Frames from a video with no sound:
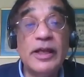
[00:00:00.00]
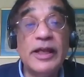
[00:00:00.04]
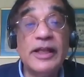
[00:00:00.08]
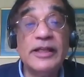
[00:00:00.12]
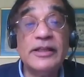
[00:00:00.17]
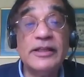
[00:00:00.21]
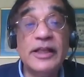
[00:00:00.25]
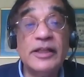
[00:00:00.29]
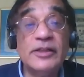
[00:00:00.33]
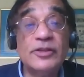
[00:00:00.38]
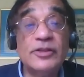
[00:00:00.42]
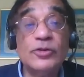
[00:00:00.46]

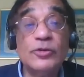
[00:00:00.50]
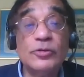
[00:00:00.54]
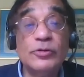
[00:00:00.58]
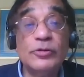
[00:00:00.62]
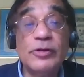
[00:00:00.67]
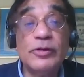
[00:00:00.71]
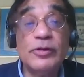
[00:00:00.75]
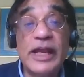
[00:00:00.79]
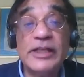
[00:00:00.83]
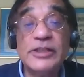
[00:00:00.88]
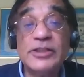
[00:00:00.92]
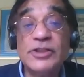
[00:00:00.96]
and then through
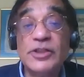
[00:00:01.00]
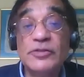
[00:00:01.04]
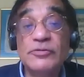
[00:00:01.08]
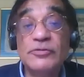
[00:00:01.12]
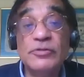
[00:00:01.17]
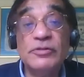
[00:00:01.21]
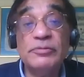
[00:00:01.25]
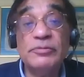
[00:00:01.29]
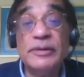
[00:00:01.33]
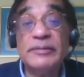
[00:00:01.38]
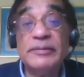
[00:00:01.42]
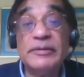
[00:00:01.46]
creation
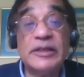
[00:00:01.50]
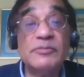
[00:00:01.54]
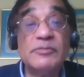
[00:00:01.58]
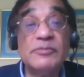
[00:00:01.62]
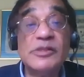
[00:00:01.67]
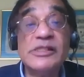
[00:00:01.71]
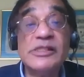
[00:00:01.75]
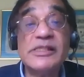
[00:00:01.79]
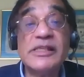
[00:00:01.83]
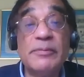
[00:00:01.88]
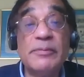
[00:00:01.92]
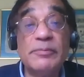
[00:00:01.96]
we become
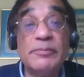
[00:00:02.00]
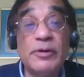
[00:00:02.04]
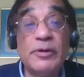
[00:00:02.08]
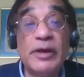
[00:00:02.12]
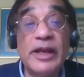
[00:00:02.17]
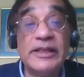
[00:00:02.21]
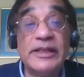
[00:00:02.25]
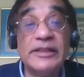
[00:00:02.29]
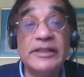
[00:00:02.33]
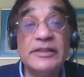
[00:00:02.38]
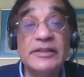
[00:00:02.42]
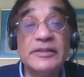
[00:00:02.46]

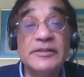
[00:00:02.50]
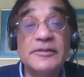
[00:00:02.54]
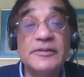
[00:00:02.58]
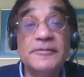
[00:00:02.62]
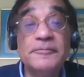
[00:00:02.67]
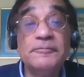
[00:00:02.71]
separated,